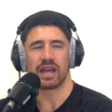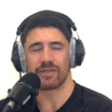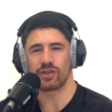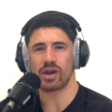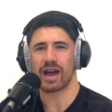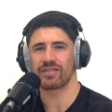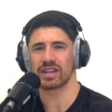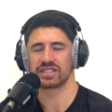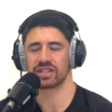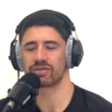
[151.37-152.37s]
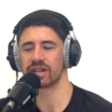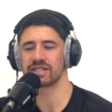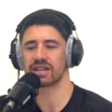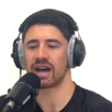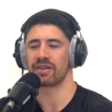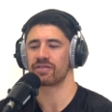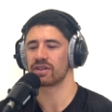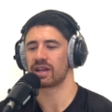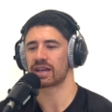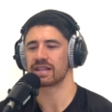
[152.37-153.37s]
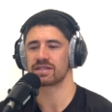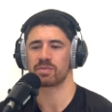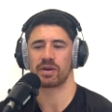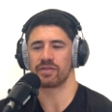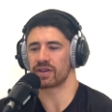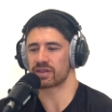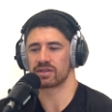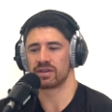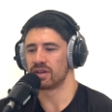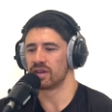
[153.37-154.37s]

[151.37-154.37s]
if you have a legit reason i feel like it's a perfect